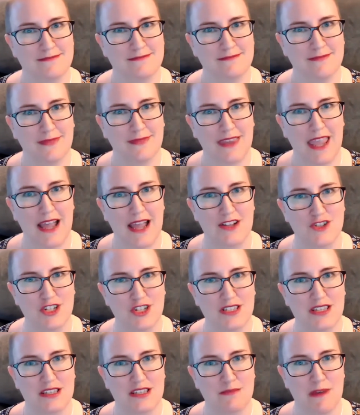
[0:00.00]
Yeah,
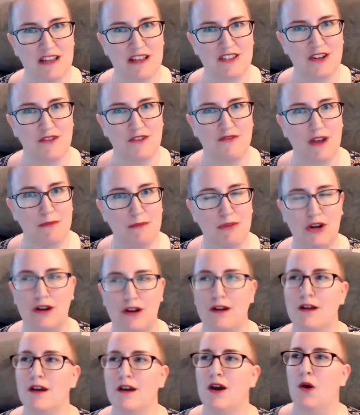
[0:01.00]
just this past
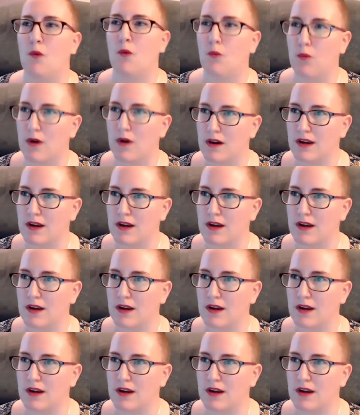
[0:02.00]
November. We're in